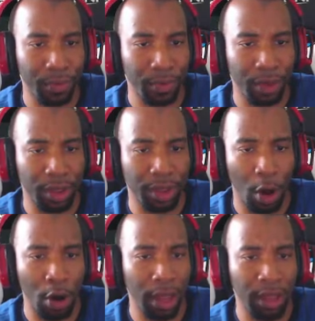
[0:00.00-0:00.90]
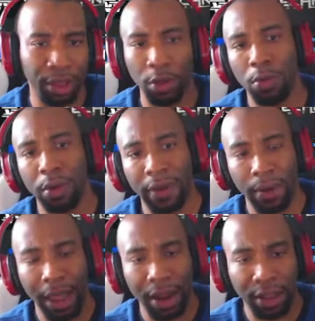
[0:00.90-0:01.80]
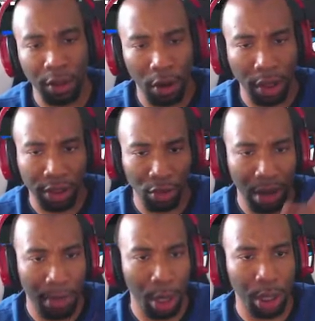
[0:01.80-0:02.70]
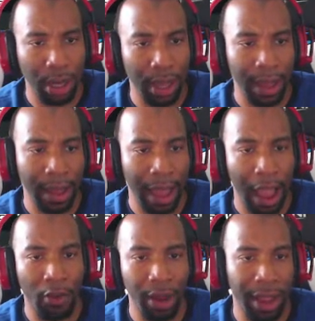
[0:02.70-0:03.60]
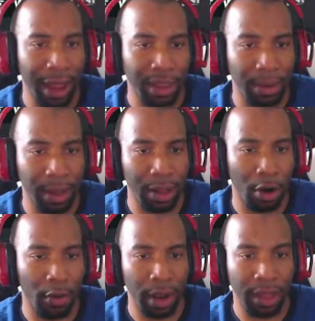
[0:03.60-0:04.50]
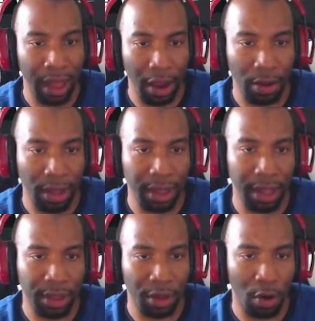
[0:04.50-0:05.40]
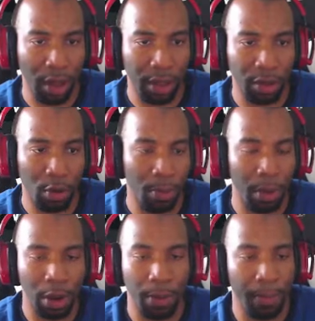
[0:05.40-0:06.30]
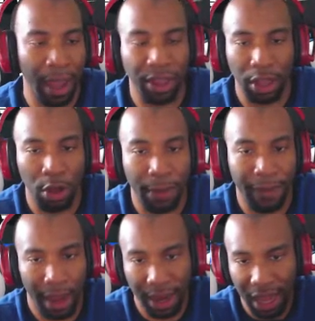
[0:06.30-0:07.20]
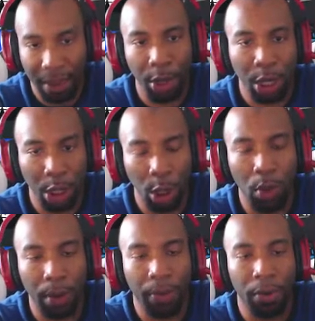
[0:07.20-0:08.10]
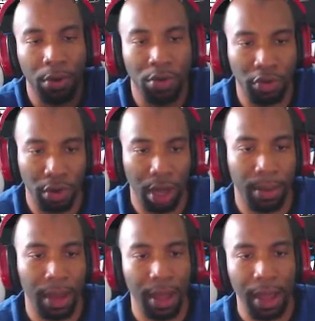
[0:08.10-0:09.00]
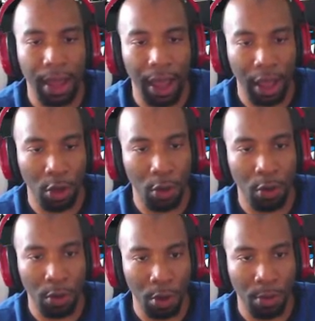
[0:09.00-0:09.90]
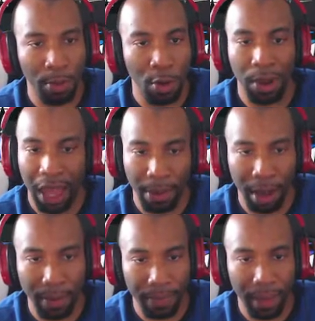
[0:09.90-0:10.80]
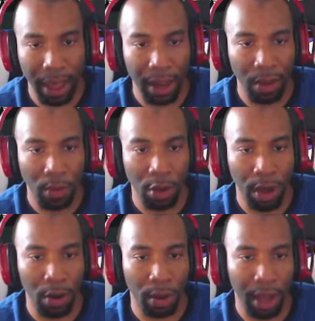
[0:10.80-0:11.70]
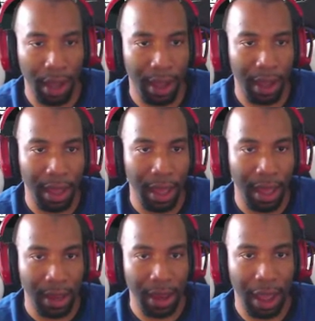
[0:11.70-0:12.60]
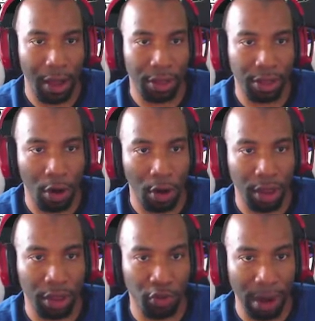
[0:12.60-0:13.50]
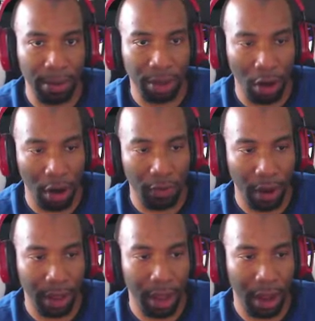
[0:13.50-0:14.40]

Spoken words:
Starting soon. If I want to add a starting soon image, I already got something already there listed as starting soon. But basically, you can find any image that you want to put on your stream, and you name it, and then you hit OK. Now, stream starting right there.